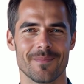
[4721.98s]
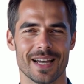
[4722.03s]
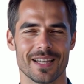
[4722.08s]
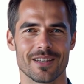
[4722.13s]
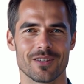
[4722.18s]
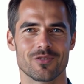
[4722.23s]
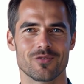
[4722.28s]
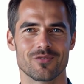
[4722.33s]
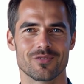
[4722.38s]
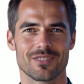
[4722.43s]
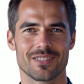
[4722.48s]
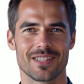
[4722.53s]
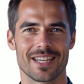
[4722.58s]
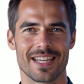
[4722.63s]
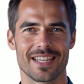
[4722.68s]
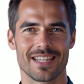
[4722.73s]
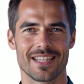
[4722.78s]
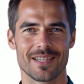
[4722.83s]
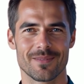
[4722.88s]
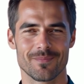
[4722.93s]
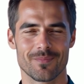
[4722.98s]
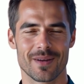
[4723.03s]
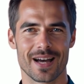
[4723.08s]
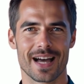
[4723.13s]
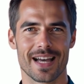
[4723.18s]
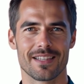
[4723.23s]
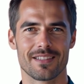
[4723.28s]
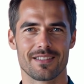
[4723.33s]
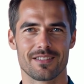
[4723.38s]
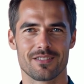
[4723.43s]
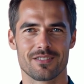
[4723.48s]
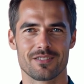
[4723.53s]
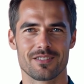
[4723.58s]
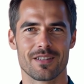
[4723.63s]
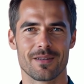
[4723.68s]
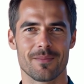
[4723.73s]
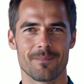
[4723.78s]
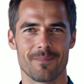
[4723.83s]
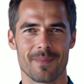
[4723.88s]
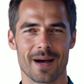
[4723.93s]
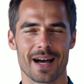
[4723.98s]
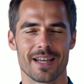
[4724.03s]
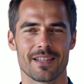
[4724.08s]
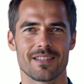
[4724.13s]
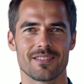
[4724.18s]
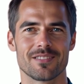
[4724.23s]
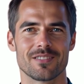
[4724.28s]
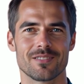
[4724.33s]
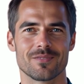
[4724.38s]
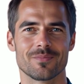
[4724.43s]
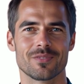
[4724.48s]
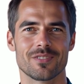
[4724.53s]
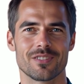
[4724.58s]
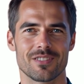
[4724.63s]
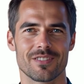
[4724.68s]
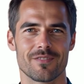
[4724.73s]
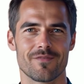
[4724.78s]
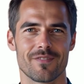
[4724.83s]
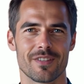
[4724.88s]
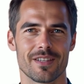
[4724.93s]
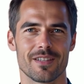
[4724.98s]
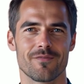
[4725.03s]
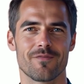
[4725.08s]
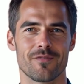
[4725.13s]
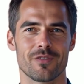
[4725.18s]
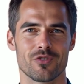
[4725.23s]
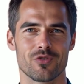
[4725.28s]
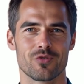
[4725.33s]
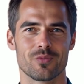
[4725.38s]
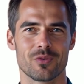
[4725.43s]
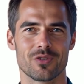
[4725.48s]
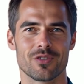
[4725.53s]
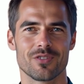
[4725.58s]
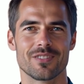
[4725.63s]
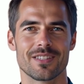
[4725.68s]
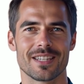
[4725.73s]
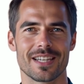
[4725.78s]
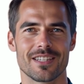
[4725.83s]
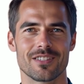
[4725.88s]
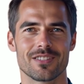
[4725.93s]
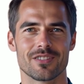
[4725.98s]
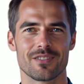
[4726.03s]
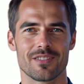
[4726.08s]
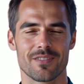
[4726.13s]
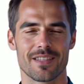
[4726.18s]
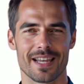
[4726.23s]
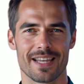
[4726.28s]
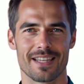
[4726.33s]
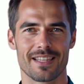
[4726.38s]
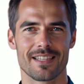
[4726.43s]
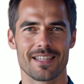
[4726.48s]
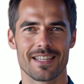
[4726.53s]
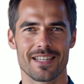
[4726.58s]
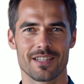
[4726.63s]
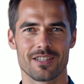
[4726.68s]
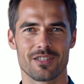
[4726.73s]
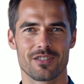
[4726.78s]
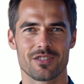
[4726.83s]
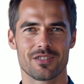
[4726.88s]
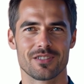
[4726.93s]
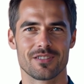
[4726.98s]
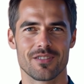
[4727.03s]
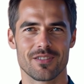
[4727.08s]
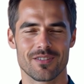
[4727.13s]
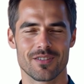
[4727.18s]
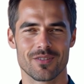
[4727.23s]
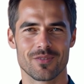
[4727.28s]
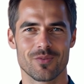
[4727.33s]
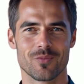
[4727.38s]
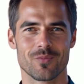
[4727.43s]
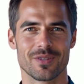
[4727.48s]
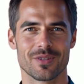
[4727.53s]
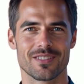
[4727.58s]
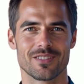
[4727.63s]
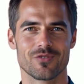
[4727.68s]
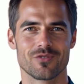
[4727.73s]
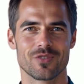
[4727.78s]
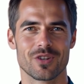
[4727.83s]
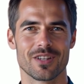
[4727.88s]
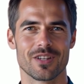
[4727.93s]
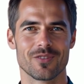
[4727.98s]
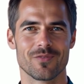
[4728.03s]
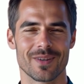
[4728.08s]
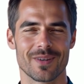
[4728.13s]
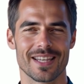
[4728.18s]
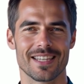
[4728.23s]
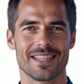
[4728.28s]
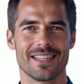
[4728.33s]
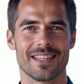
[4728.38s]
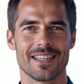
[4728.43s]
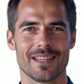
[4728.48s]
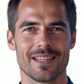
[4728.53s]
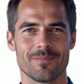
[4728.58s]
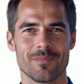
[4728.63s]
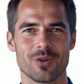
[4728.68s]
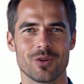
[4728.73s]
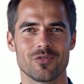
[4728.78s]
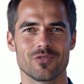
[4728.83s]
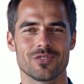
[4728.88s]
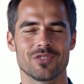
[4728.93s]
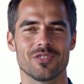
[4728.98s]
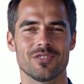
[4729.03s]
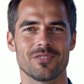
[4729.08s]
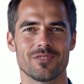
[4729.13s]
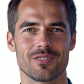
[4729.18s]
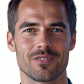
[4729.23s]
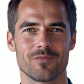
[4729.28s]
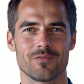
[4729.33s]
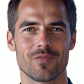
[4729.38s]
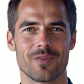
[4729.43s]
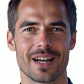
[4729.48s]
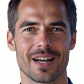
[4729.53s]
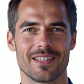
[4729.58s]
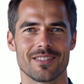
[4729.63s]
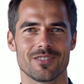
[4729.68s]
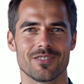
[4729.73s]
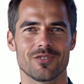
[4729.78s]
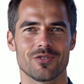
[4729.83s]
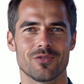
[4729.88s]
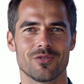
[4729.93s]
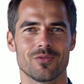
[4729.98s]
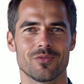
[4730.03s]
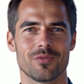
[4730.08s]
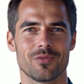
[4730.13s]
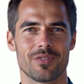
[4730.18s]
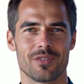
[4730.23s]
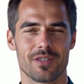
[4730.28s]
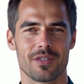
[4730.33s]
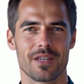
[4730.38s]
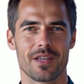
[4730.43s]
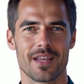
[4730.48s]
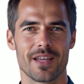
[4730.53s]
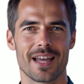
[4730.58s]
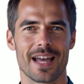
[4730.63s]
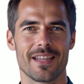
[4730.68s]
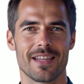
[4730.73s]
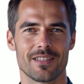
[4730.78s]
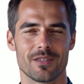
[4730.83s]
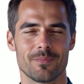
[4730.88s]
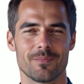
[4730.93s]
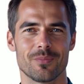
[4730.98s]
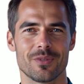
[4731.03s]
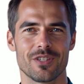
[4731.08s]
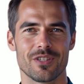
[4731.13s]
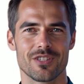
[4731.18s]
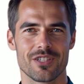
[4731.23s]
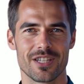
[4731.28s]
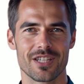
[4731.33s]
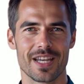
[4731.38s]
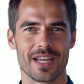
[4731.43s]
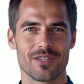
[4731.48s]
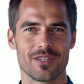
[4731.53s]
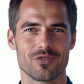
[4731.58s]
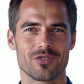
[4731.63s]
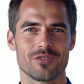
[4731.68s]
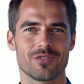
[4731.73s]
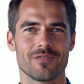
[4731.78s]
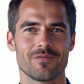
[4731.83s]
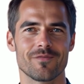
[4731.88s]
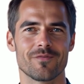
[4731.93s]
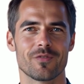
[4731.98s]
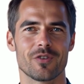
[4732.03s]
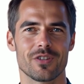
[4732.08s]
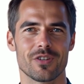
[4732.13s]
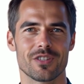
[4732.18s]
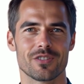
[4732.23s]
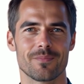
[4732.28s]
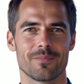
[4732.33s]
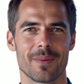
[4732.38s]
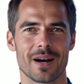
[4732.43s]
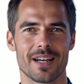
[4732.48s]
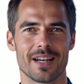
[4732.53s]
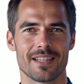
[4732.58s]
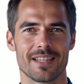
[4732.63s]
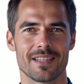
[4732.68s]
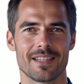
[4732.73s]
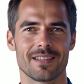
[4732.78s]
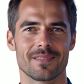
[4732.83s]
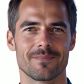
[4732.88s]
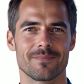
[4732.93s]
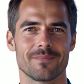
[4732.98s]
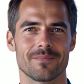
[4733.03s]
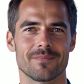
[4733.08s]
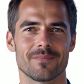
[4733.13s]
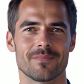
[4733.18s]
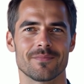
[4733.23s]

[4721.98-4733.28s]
Michael's daily practice combined specific visualization techniques with generating emotions of gratitude and appreciation for his body.